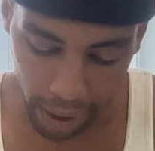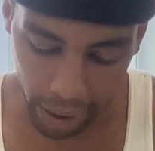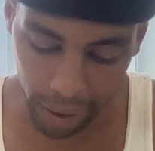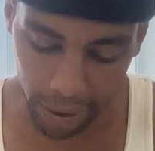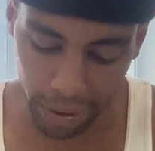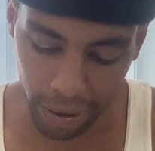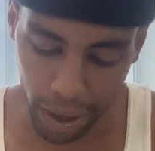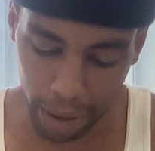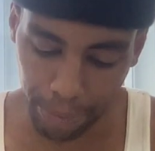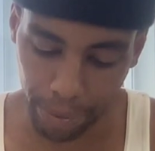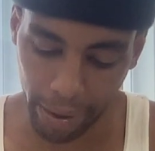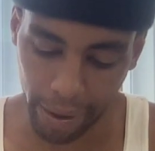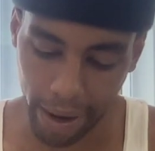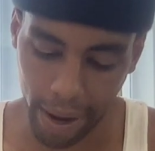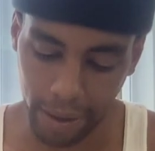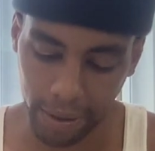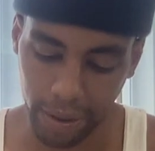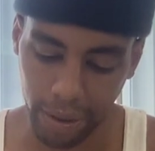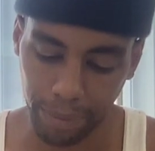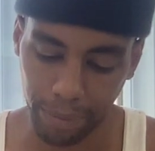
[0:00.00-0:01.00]
he shall
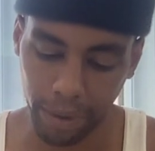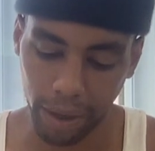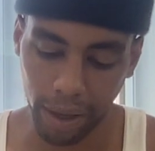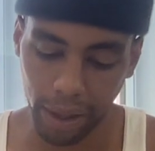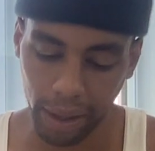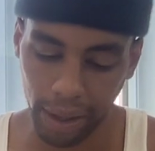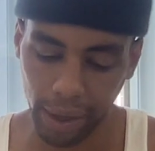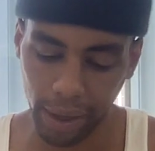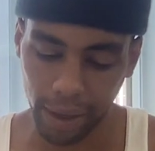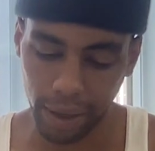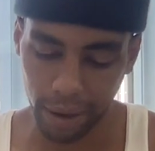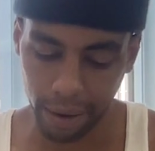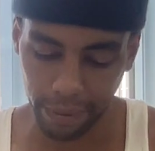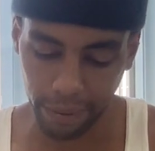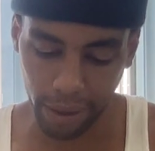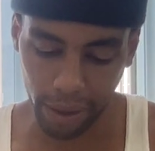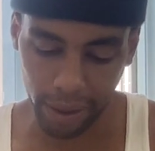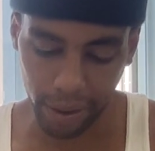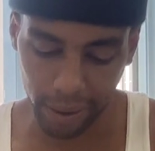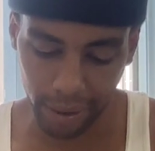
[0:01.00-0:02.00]
pronounce him clean
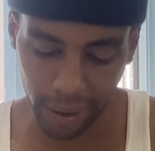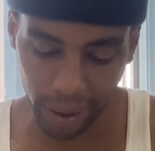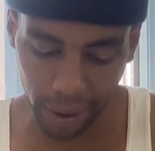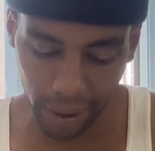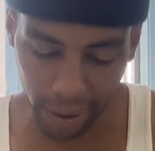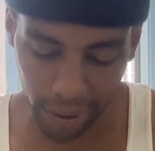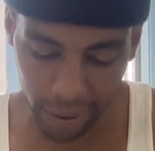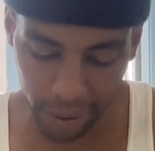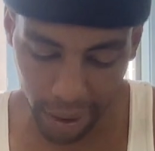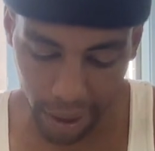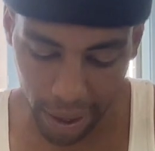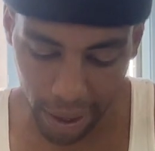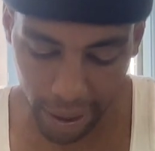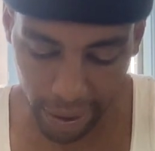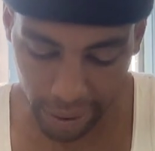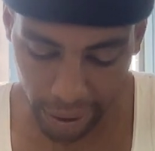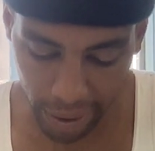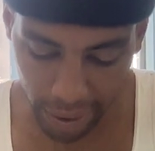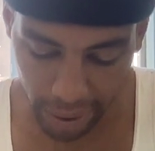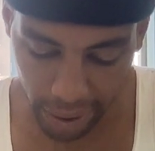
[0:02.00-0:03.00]
of the disease.
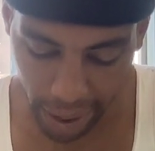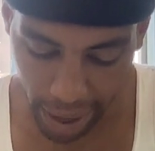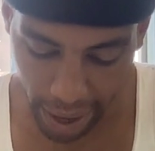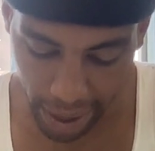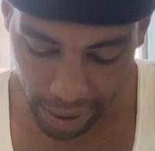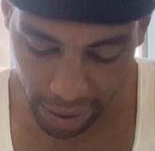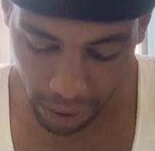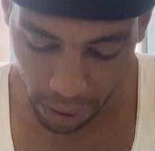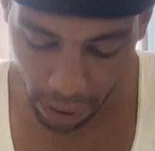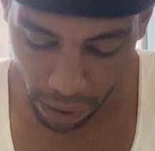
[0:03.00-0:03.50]
Since it has